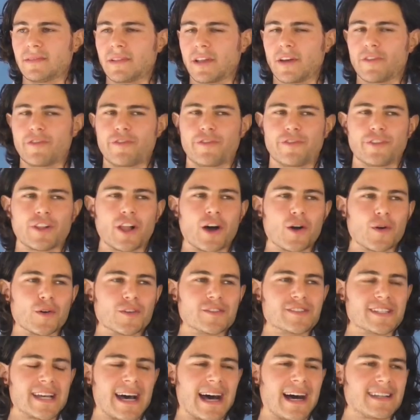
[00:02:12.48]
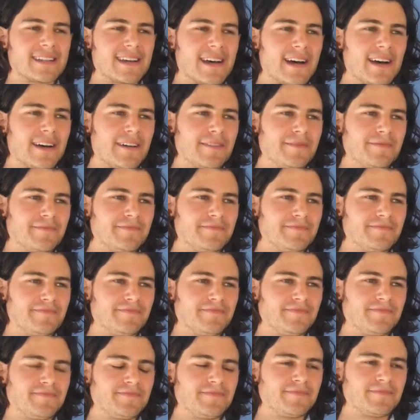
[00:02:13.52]
A flow of data,
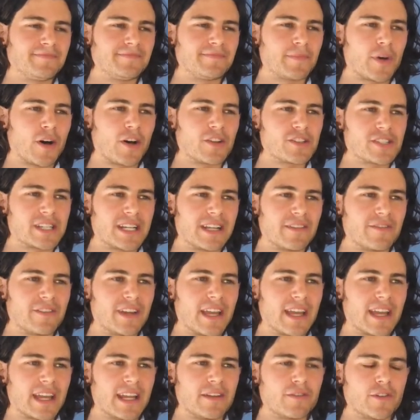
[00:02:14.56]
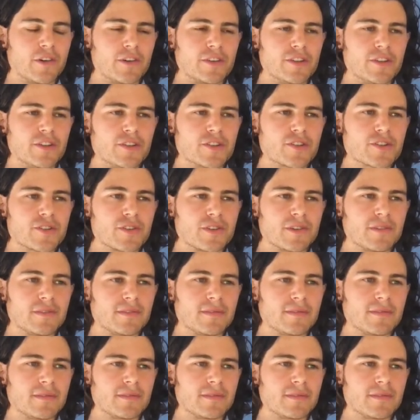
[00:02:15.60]
positive, negative, or neutral.